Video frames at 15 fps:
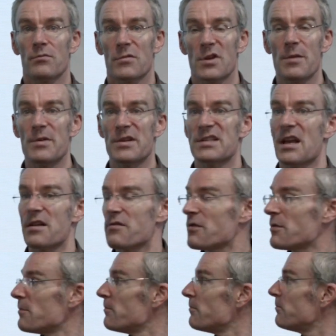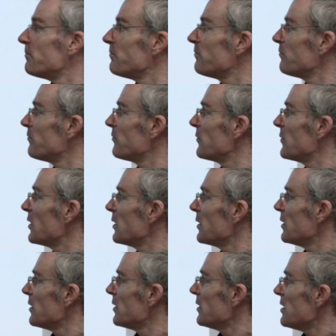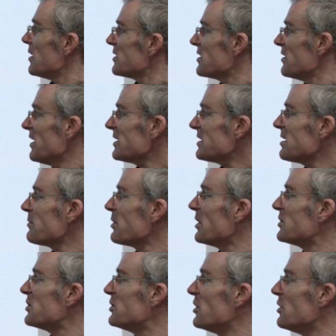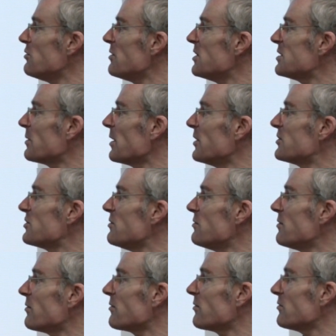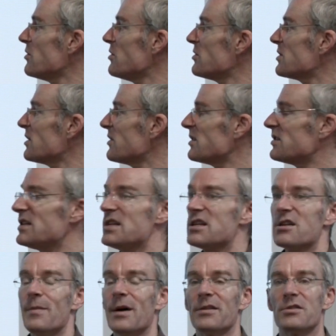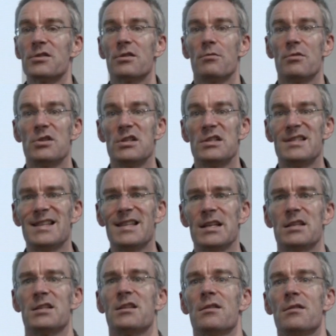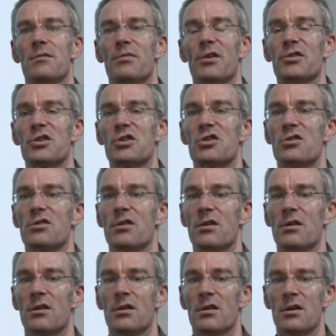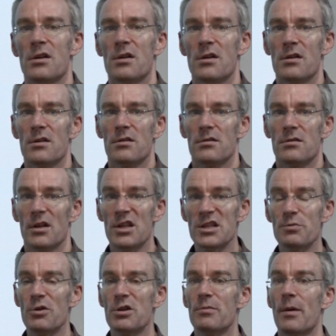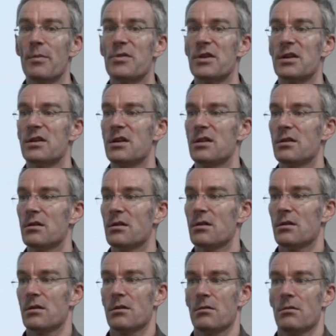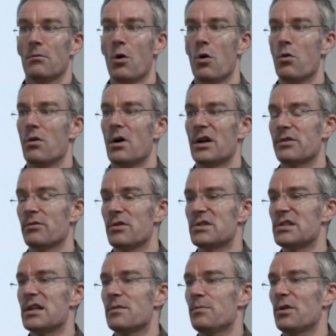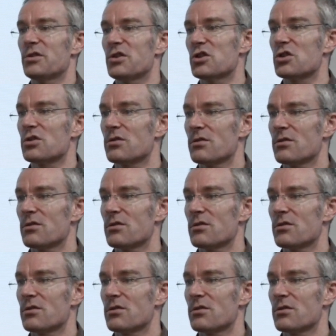Keep it safe. So the next thing we're going to do is we're going to use the D command, which is delete partition. Now at this point you might be thinking, whoa, I don't want to delete the partition.